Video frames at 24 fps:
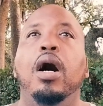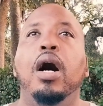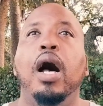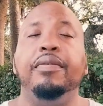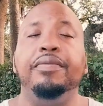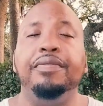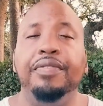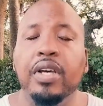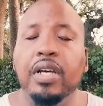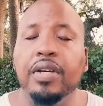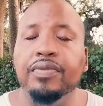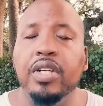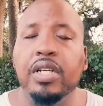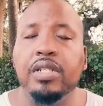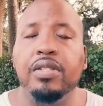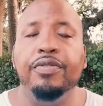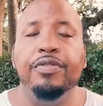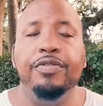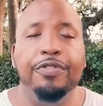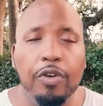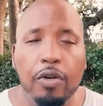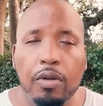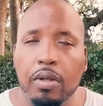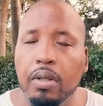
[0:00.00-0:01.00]
Aunt Viv does
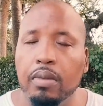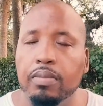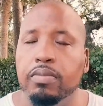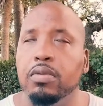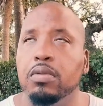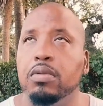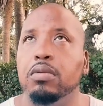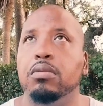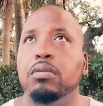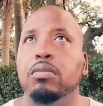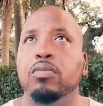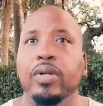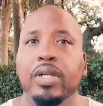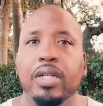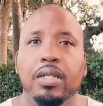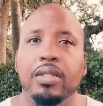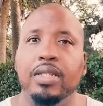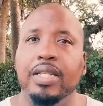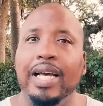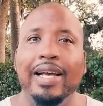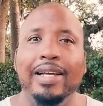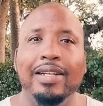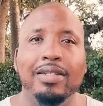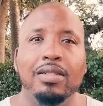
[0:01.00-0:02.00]
inform
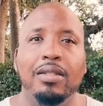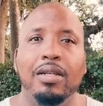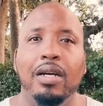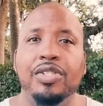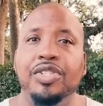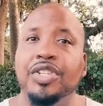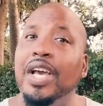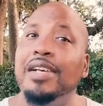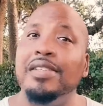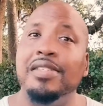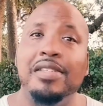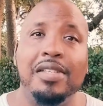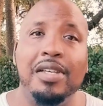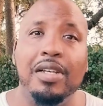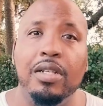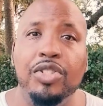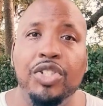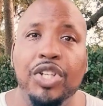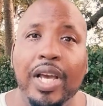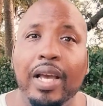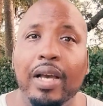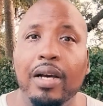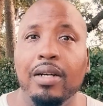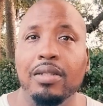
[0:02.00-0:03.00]
Will that uh, Jazz is
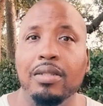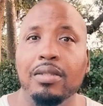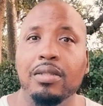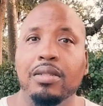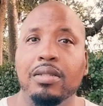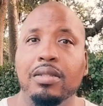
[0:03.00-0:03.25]
in jail,